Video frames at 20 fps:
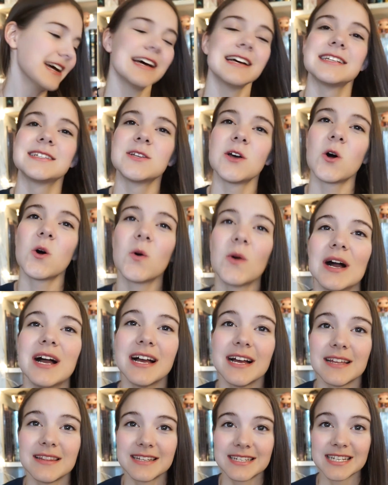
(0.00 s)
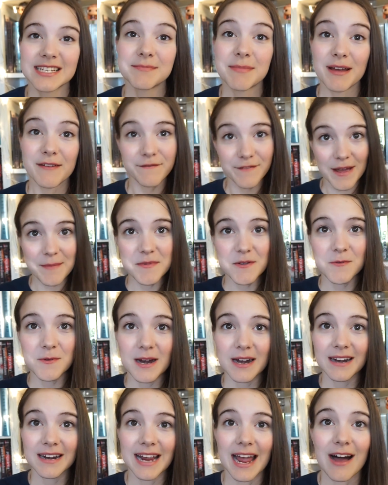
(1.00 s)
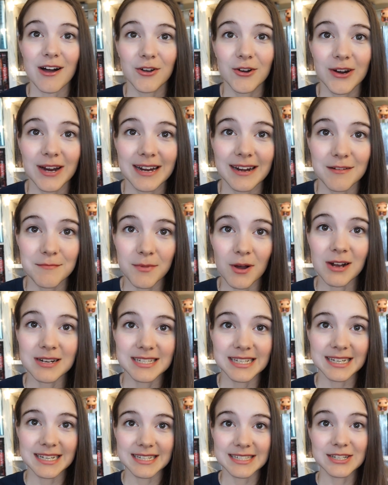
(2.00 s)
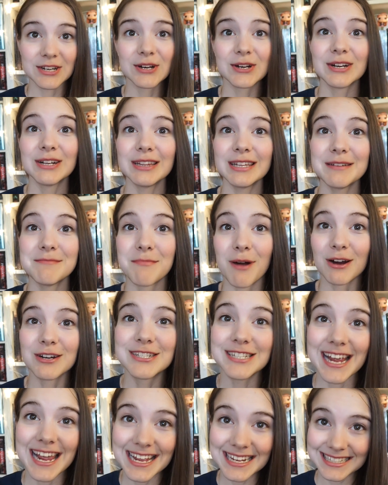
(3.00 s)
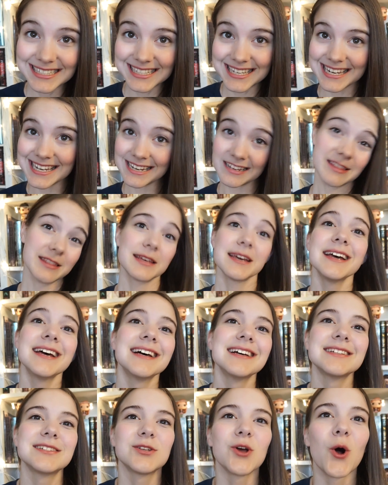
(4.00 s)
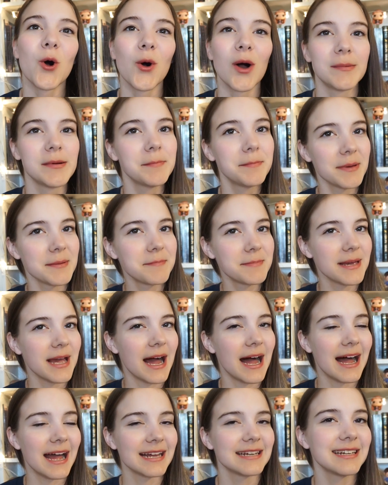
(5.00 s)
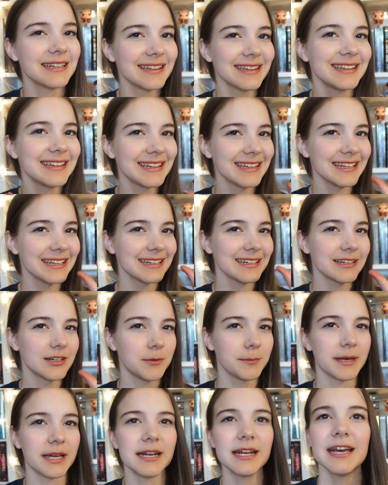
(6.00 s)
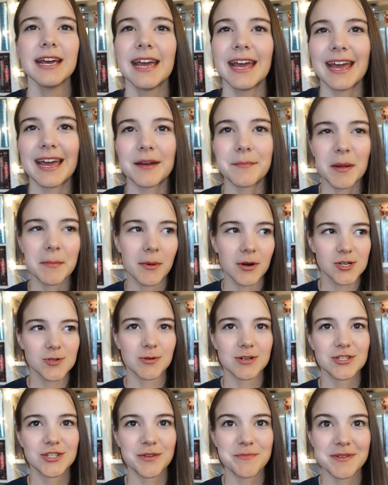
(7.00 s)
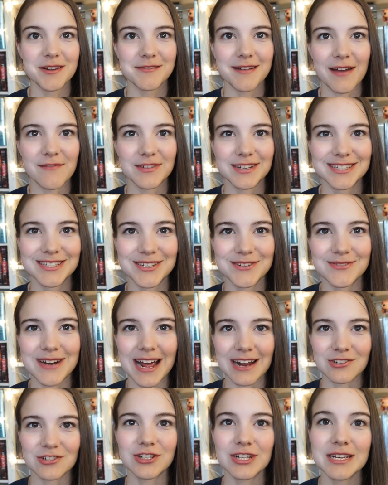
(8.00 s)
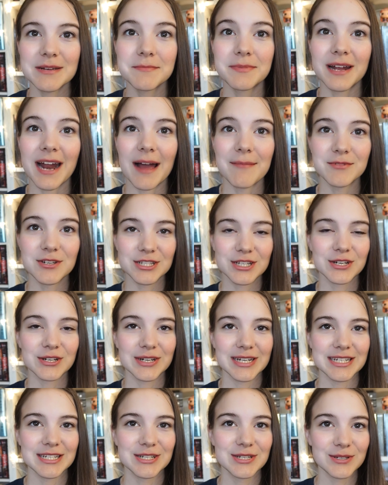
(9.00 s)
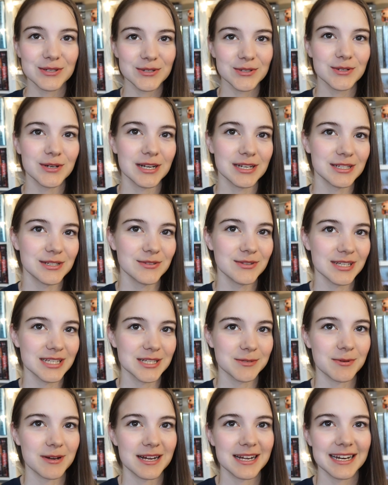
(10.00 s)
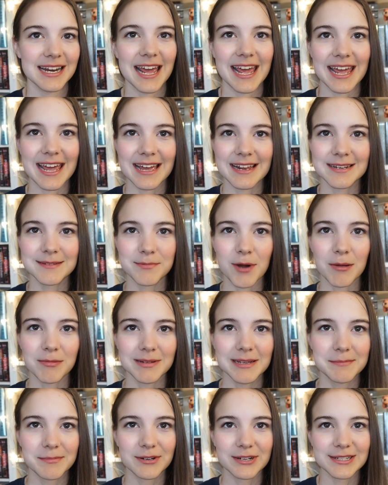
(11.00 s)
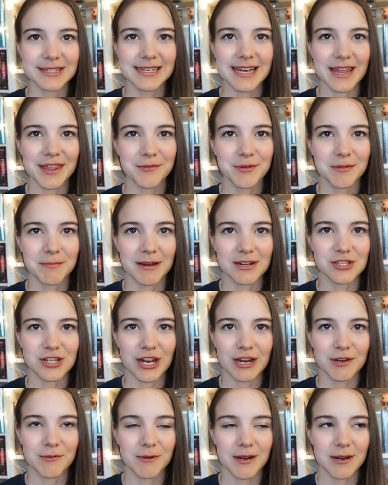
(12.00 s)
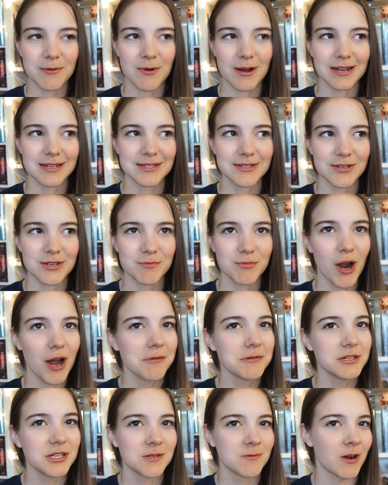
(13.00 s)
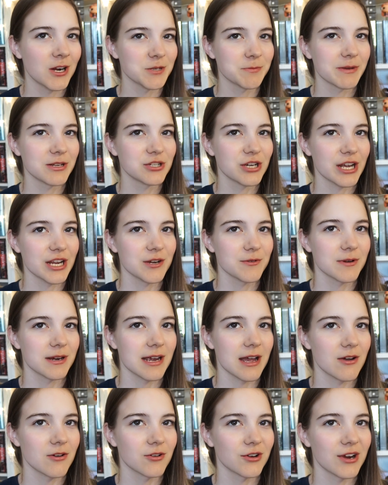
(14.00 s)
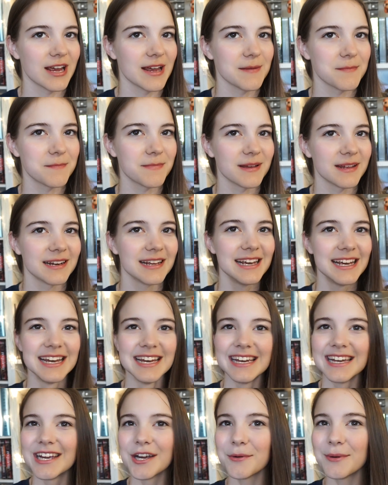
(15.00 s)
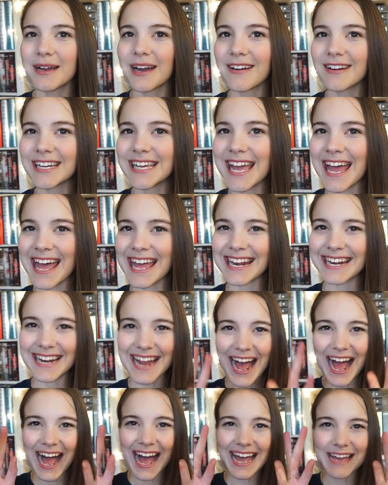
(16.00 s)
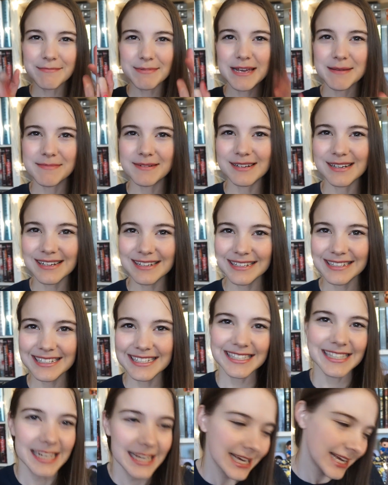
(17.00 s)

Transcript: So this is my February Owlcrate unboxing. It is currently March 18th, so I'm a bit behind, a little, little bit, and my March one should be arriving soon actually, but I'm just going to do this one and probably put it together with my January one, so you probably just watch my January story Owlcrate, but here we are again! Hi peoples!